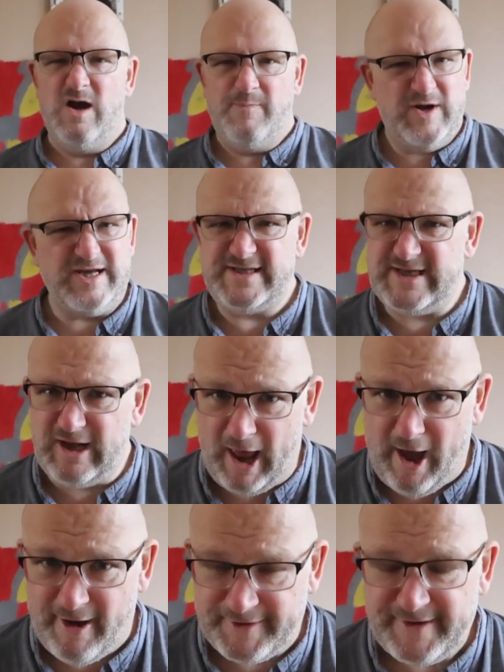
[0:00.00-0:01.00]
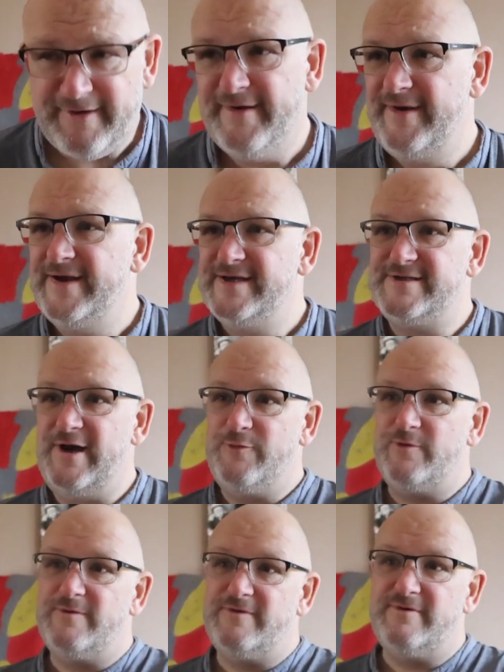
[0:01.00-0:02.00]
but it's still hard. So
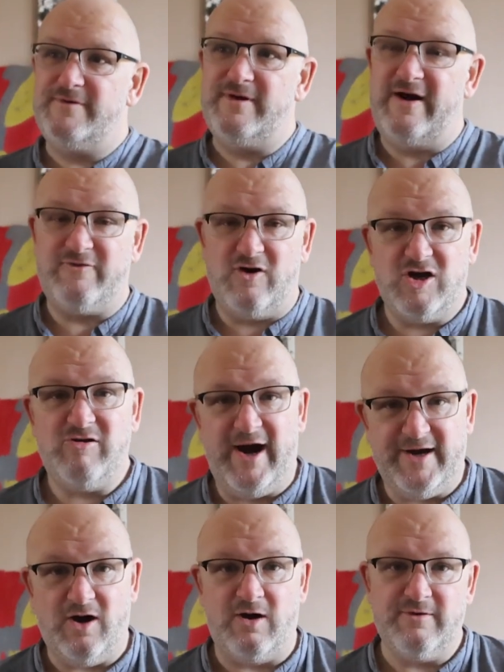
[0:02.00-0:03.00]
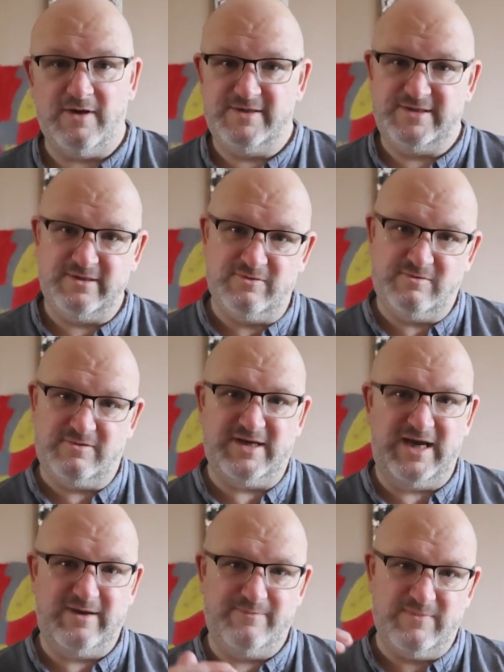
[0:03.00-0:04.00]
I've got to crack on and still
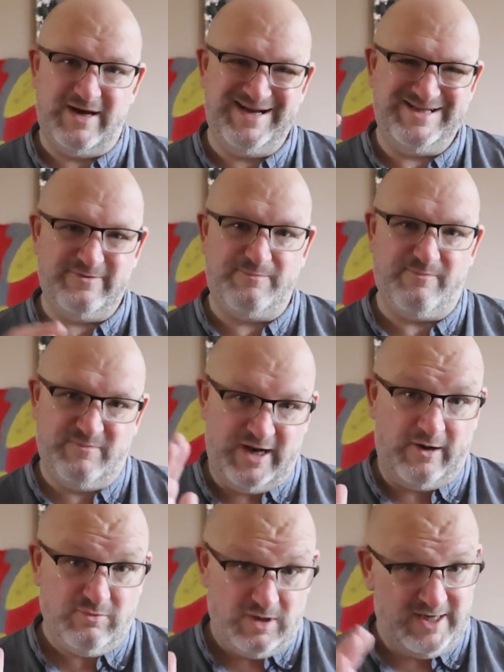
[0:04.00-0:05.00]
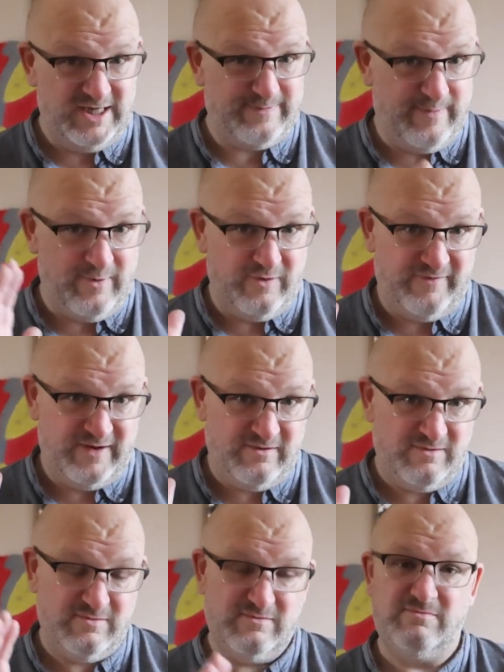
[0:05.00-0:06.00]
keep, I need to be moving,
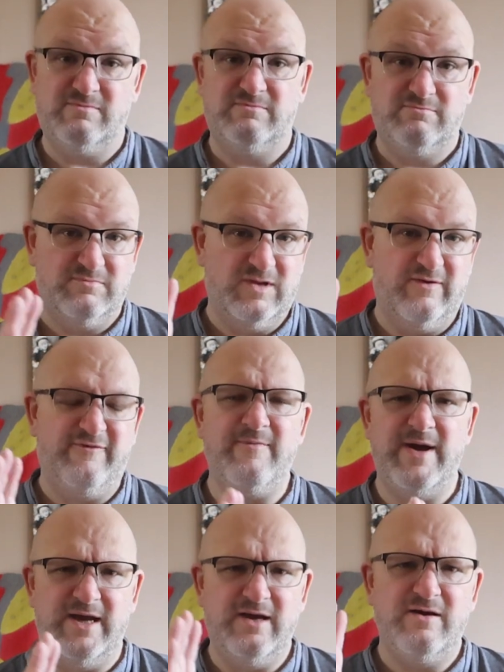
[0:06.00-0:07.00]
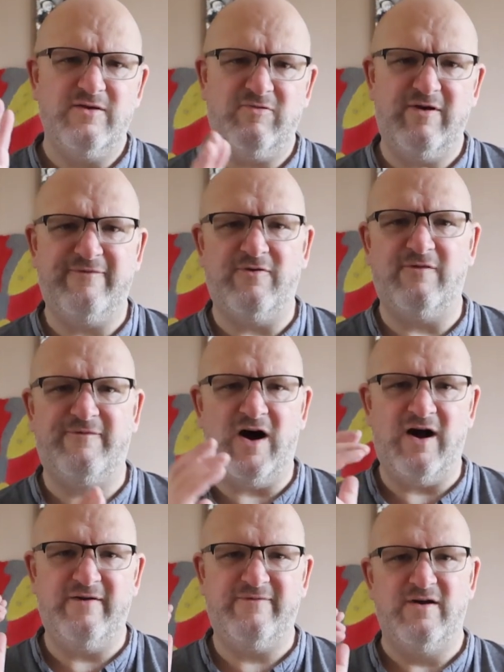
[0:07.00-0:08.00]
for me, 3, 4,
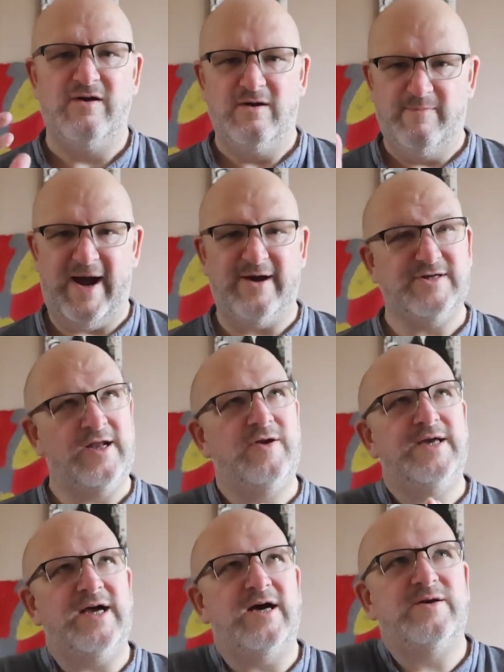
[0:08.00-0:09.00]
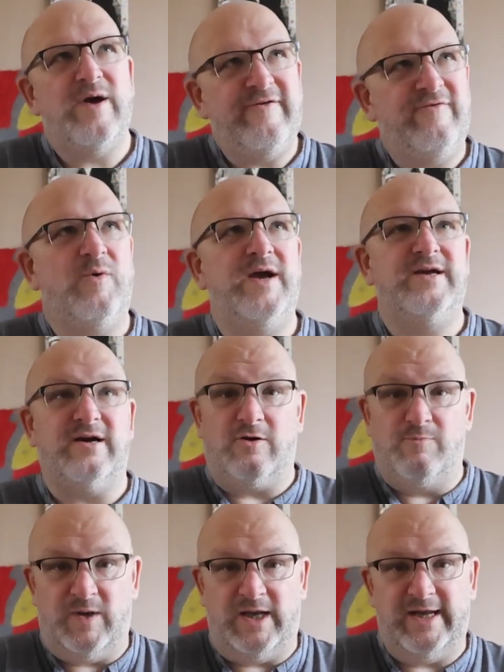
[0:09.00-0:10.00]
5 pounds. I know you can't do it every week, I
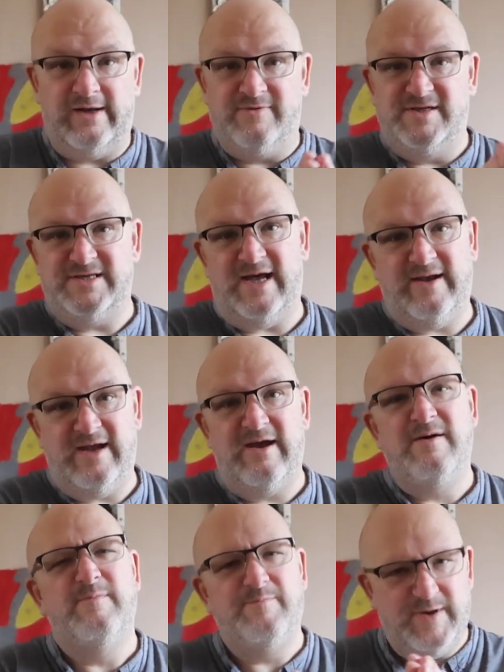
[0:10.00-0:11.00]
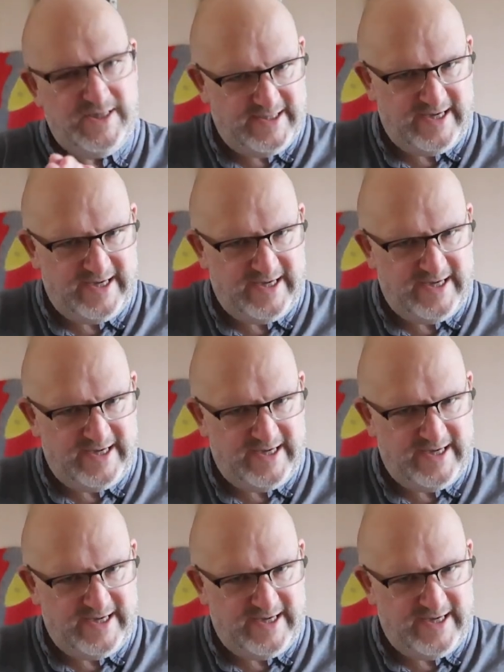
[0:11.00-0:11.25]
completely understand it, but you